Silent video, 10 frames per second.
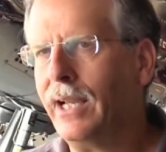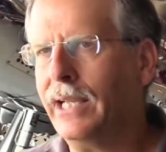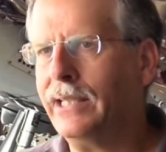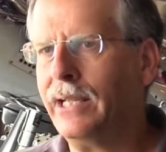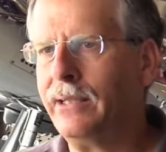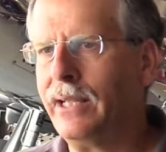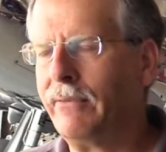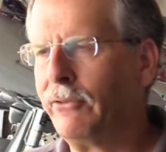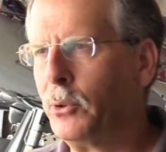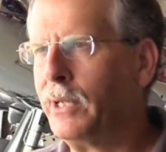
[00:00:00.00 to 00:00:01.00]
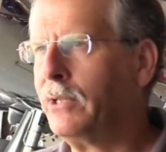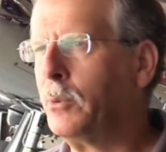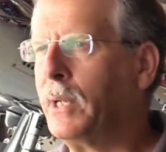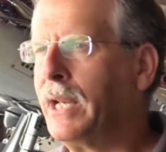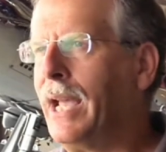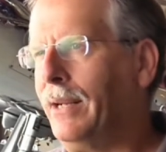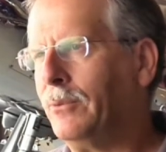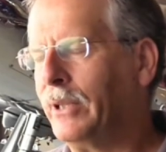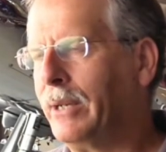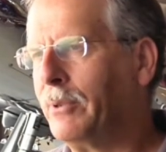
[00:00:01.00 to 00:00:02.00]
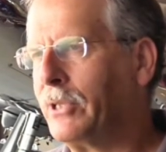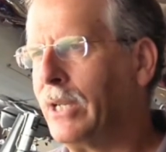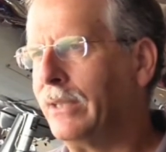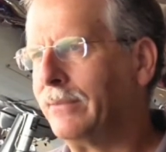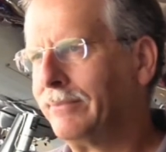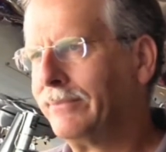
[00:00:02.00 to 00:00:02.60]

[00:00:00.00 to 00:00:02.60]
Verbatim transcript: and then they flew it into a net when they were done.